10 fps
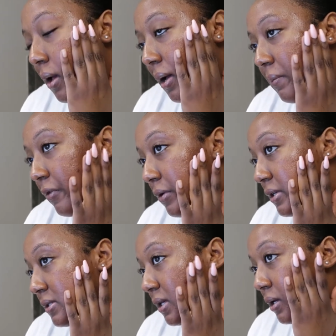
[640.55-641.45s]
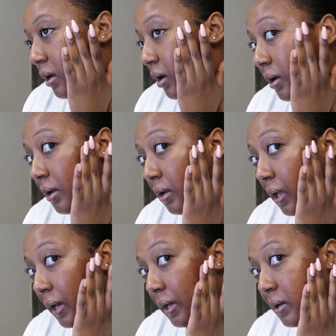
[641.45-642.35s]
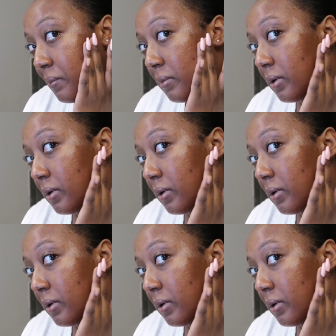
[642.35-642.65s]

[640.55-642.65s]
I'm focusing on like